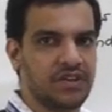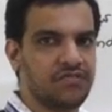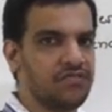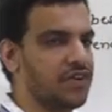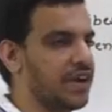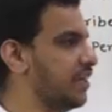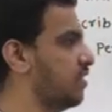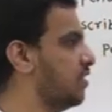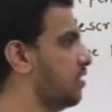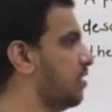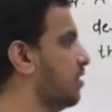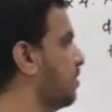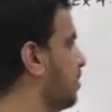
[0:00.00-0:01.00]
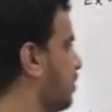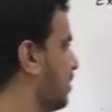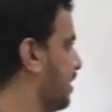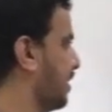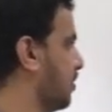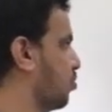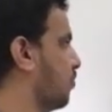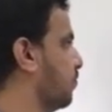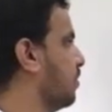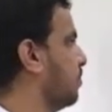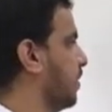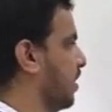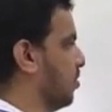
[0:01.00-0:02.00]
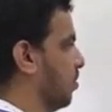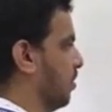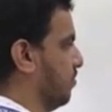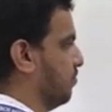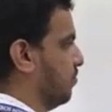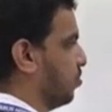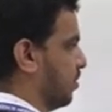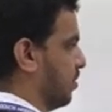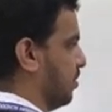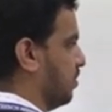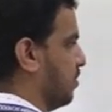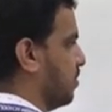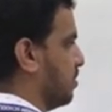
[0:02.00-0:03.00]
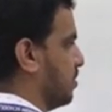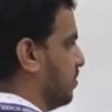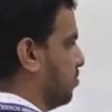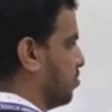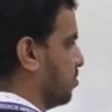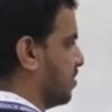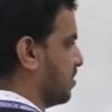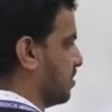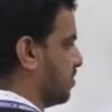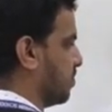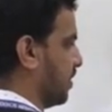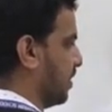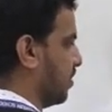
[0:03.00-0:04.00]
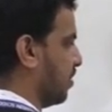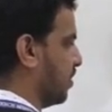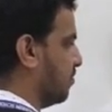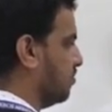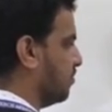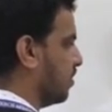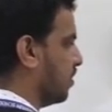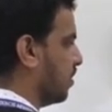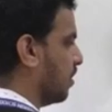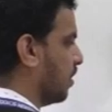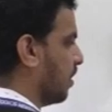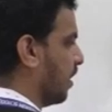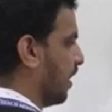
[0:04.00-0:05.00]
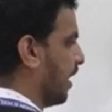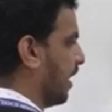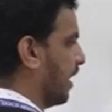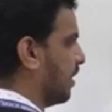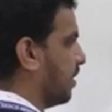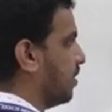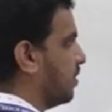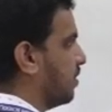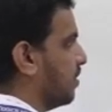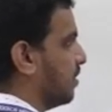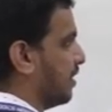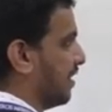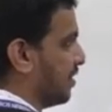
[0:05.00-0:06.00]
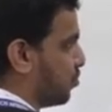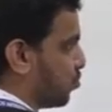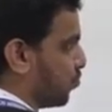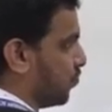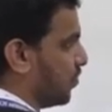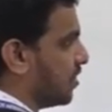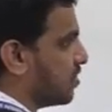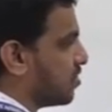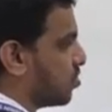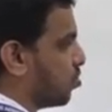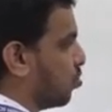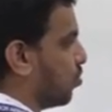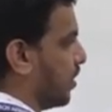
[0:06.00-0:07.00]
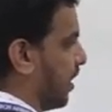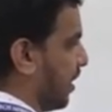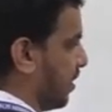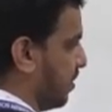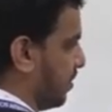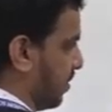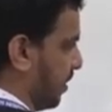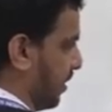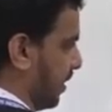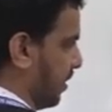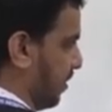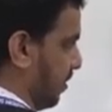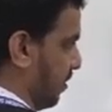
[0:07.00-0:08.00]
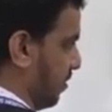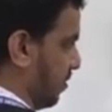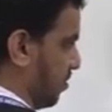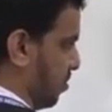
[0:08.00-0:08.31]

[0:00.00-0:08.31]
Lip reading: Find the length of the pendulum. Okay, suppose this is pendulum and it swings through an angle 30 degree.